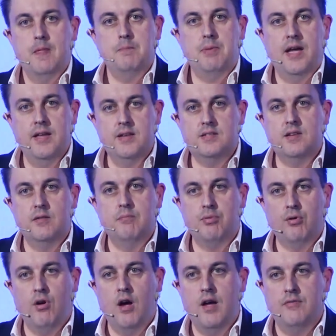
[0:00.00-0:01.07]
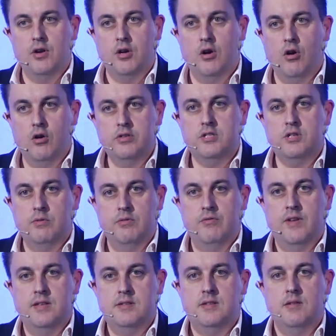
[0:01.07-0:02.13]
pay some private cost to
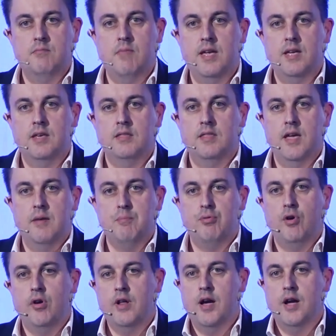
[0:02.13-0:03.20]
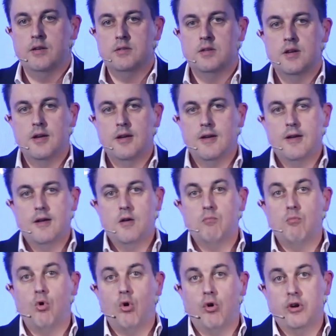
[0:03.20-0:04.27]
invest in making their product
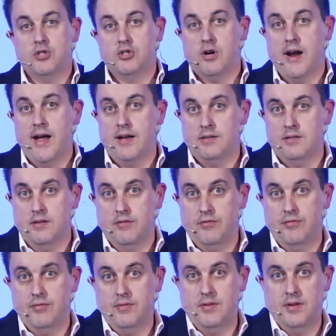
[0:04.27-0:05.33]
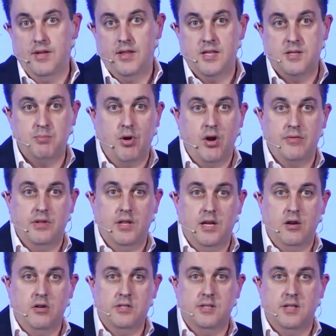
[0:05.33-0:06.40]
more attractive. And that's privately
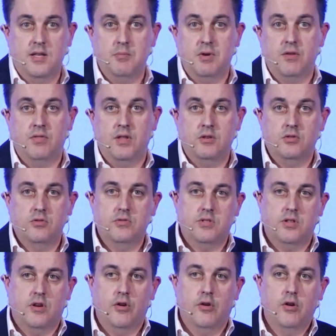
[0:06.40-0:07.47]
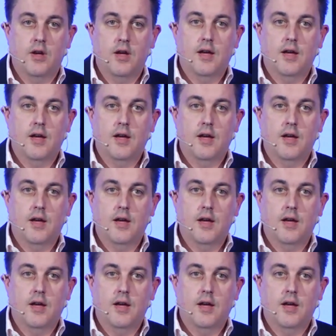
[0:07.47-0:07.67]
costly, but if they do so,